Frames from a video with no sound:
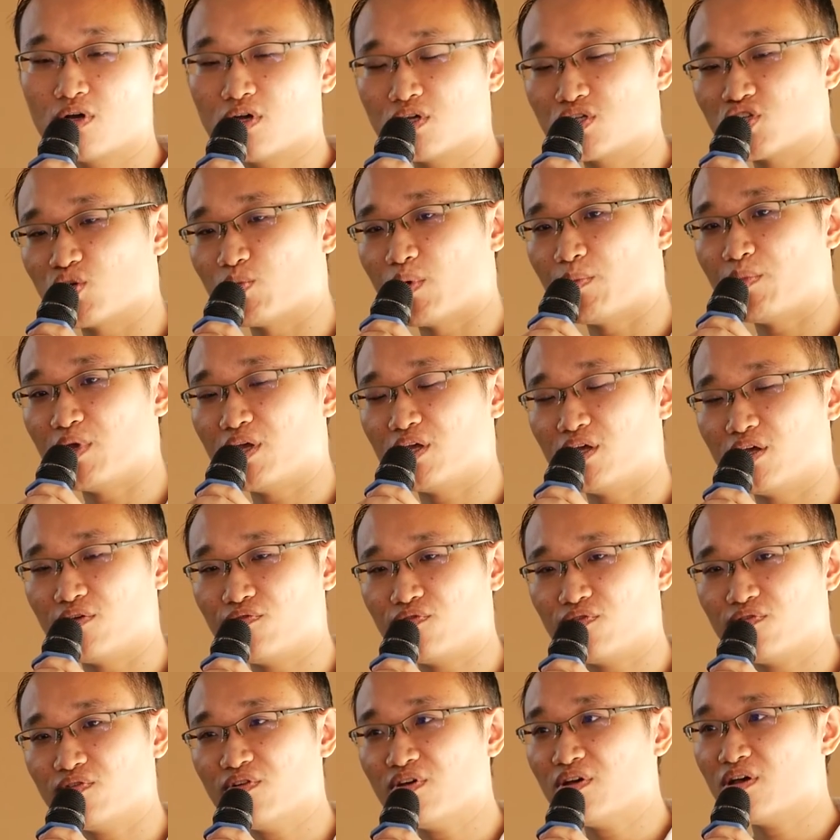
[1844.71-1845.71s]
So maybe
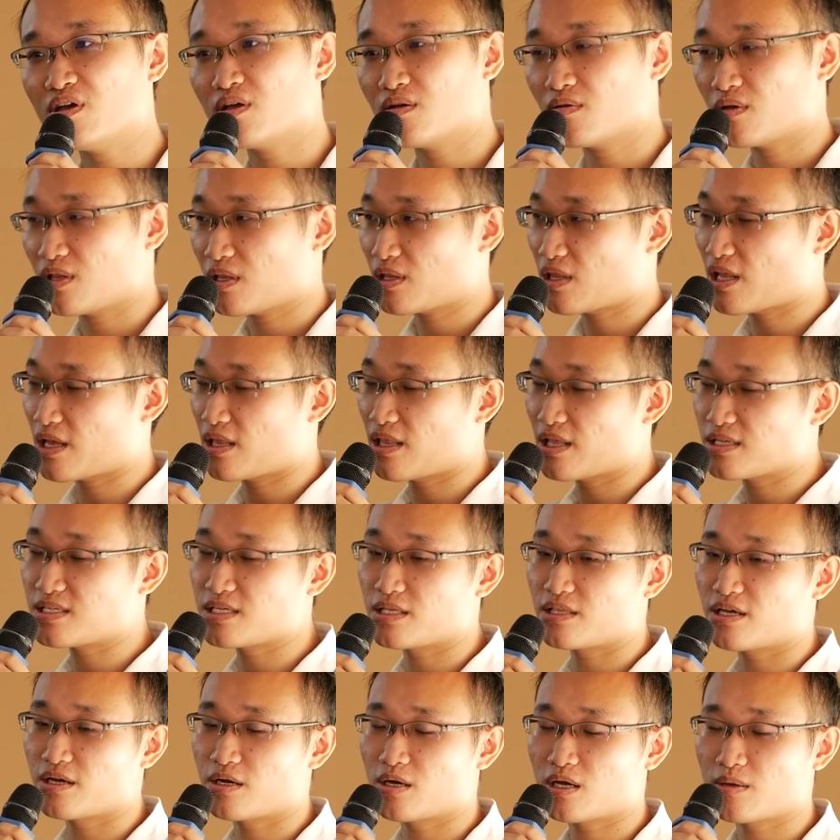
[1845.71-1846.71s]
if, like, let's say
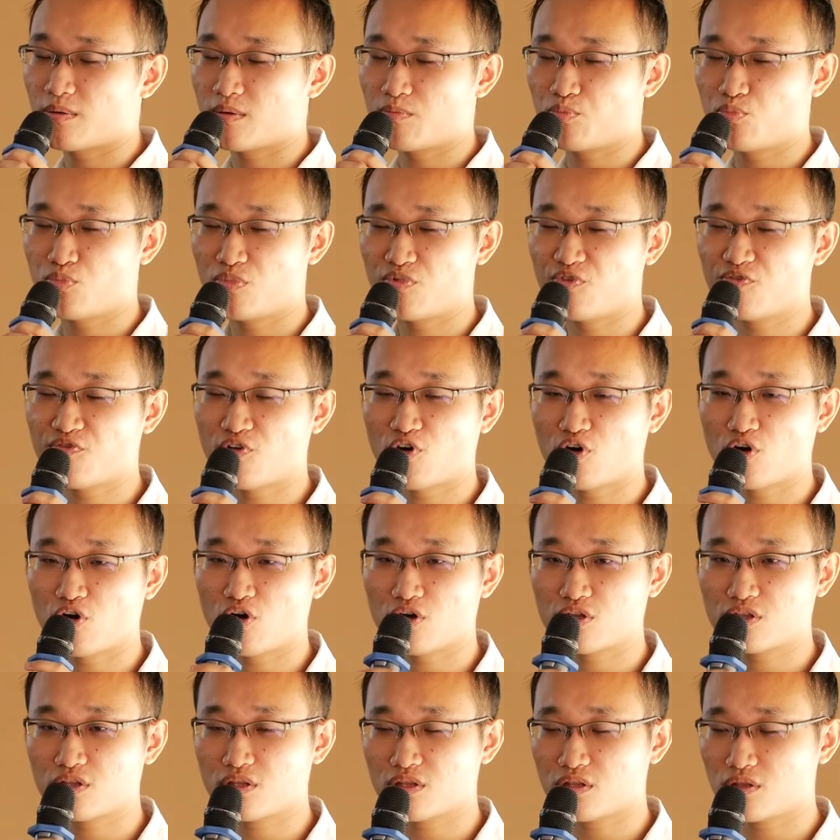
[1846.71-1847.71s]
the
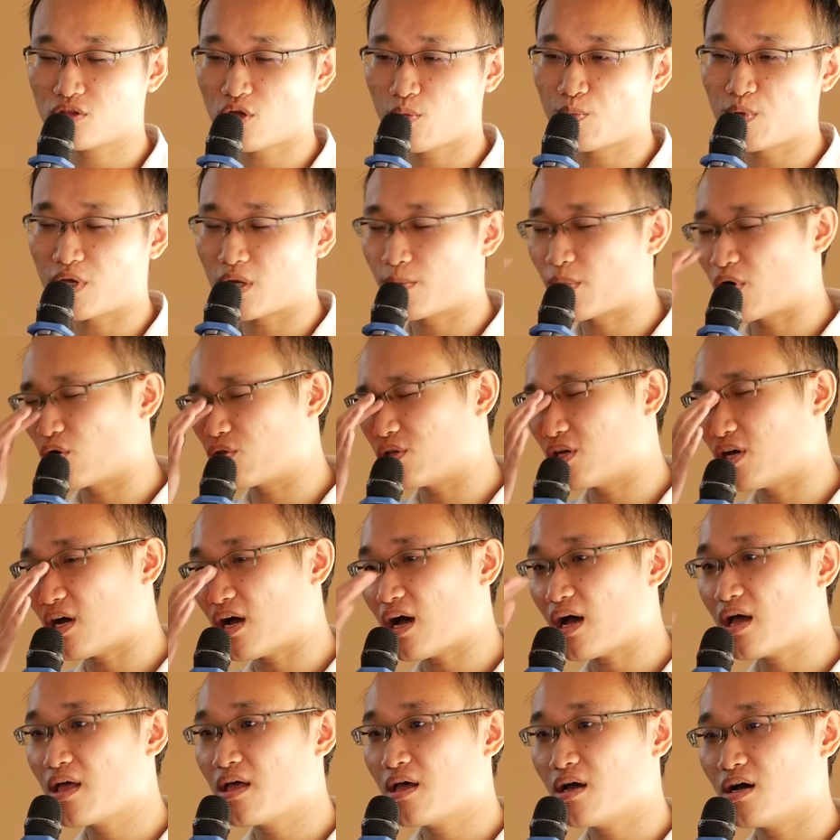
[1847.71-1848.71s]
before topic about
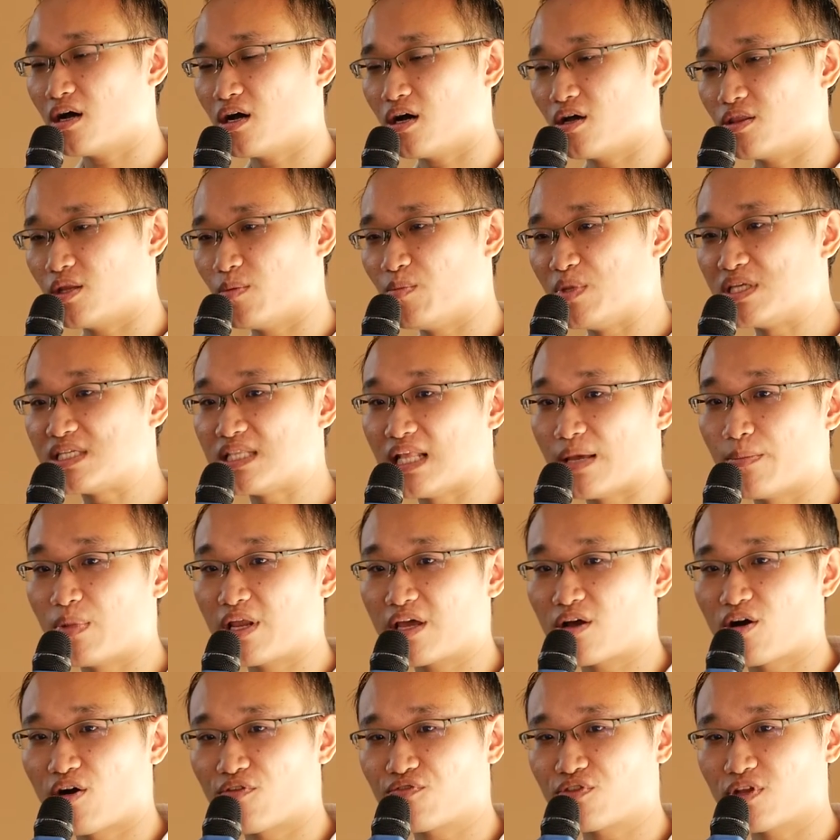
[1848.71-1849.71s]
the
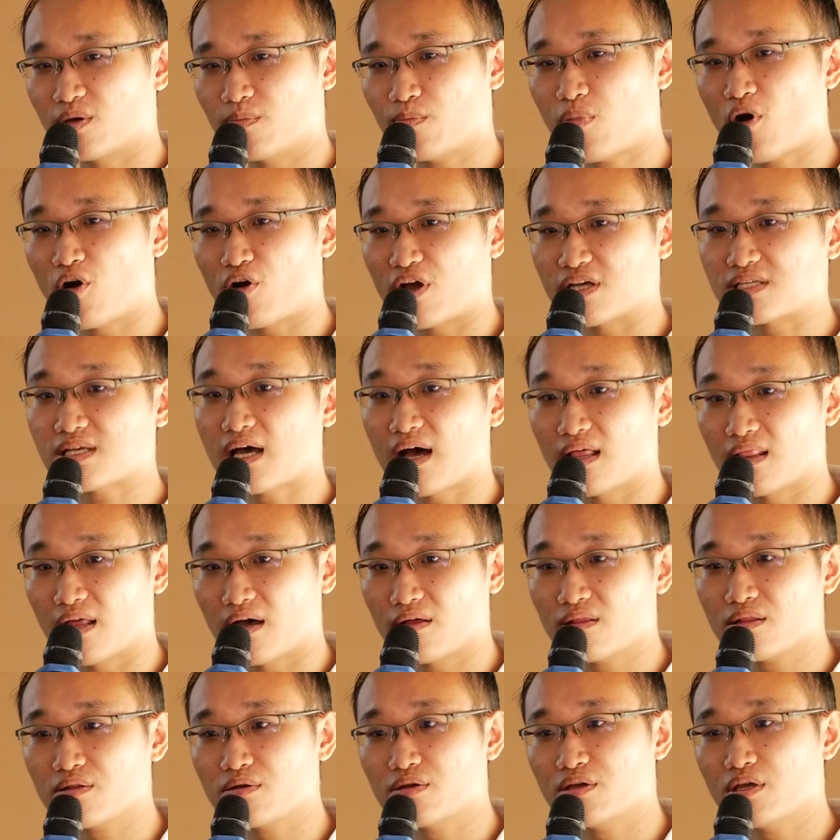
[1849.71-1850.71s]
mislabeling of the pork as
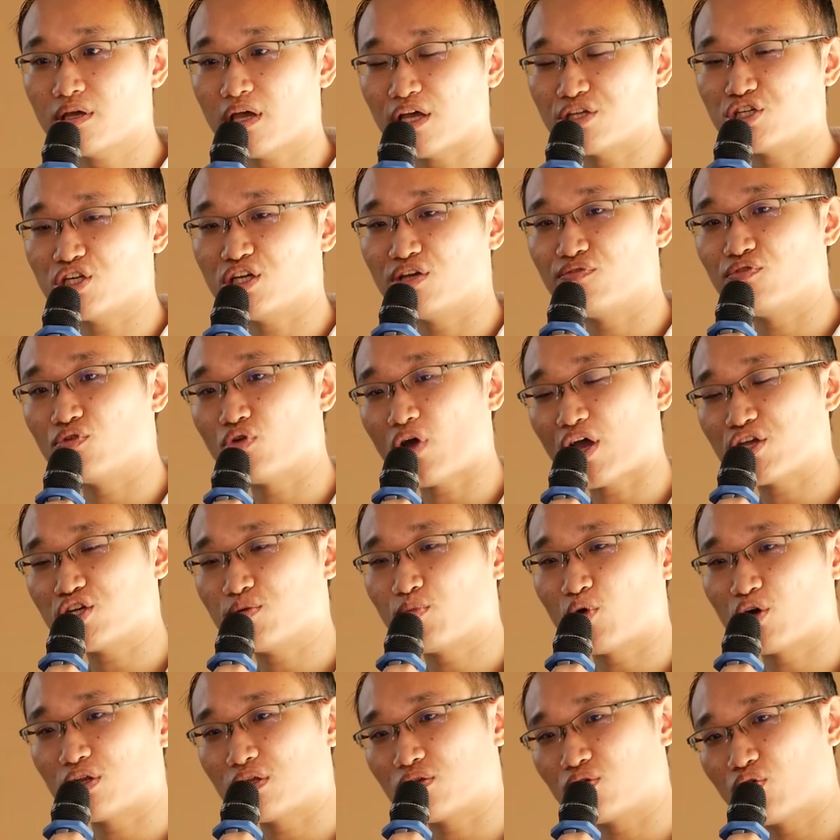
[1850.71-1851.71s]
halal, actually if you actually
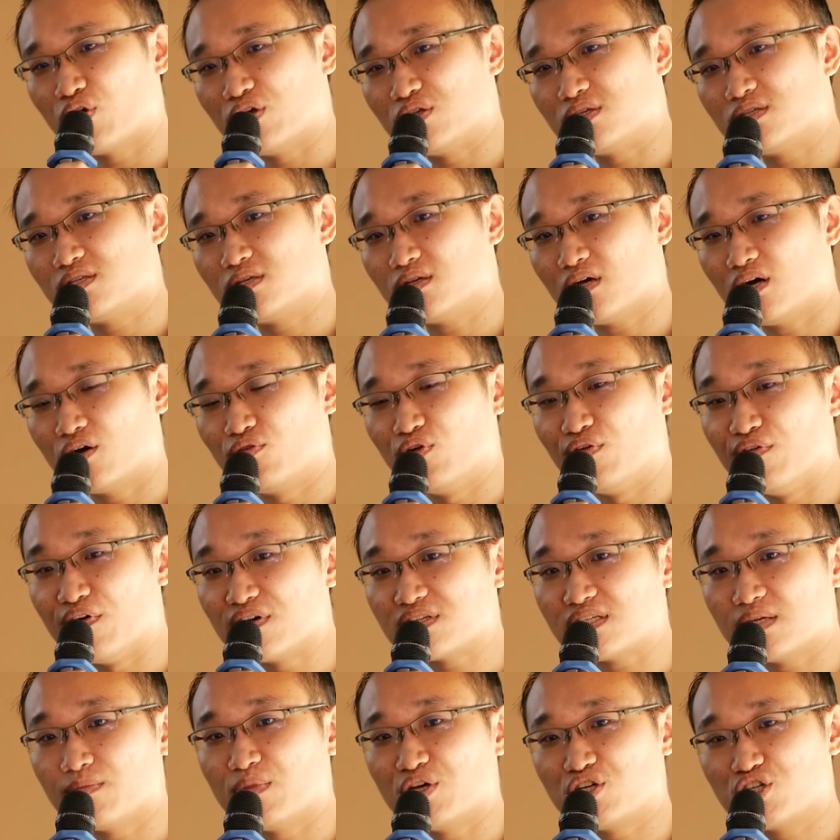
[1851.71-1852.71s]
bother to go and
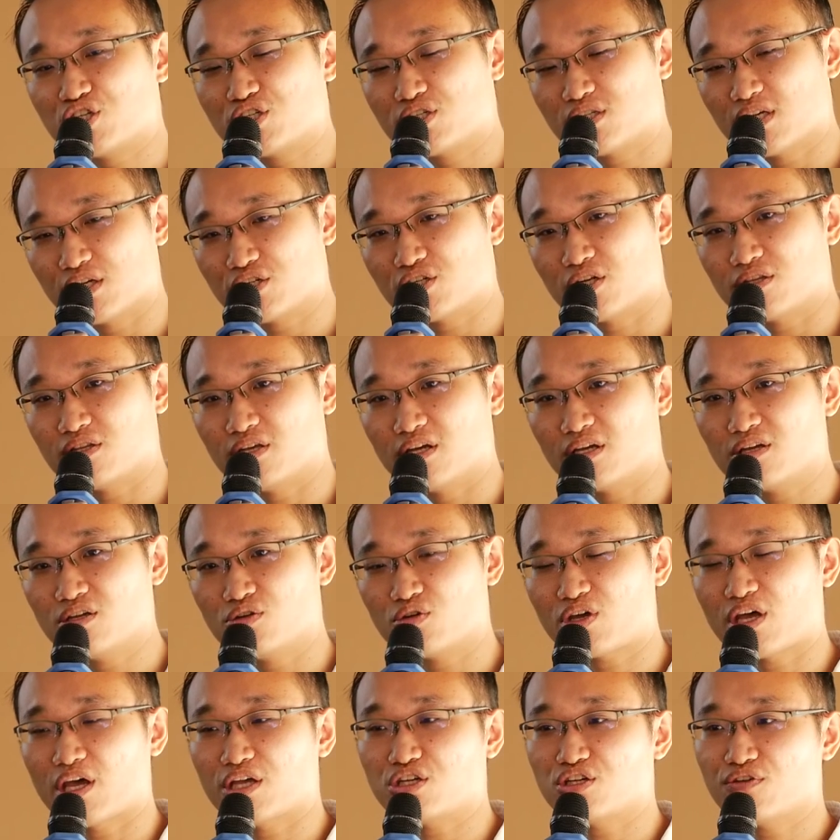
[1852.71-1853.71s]
reverse image search a thing,
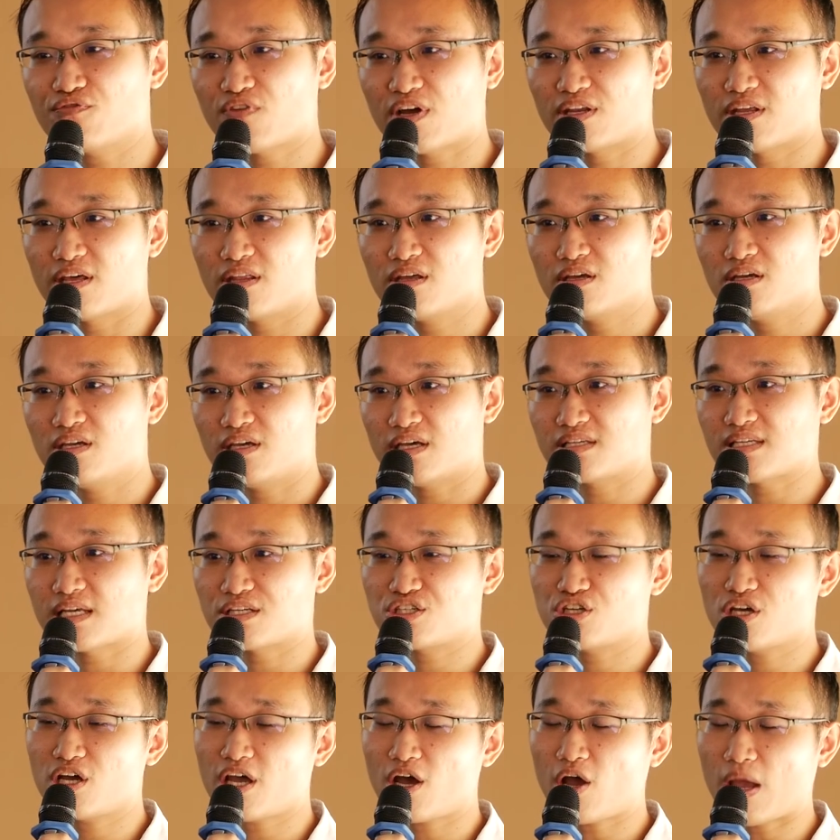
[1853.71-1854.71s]
you can actually find that it has
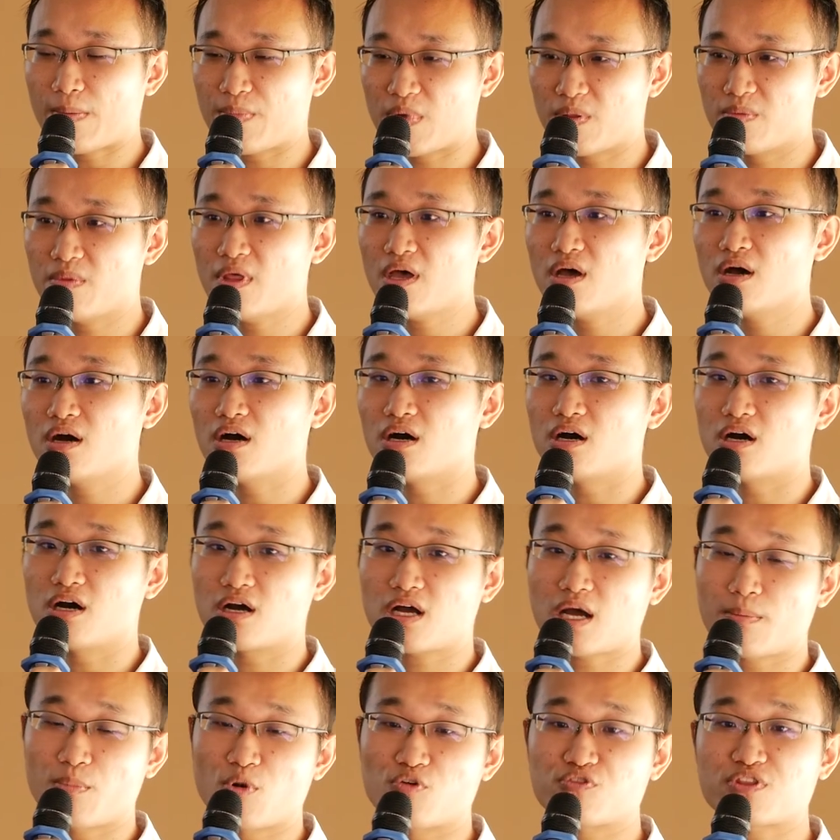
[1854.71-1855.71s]
actually happened a
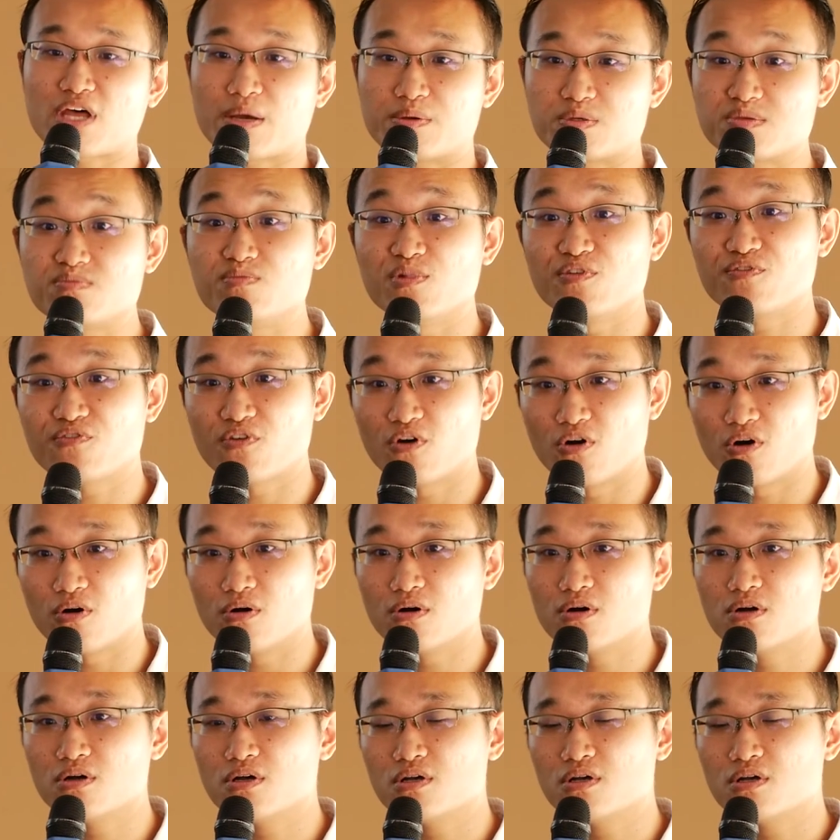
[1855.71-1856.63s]
couple of times before.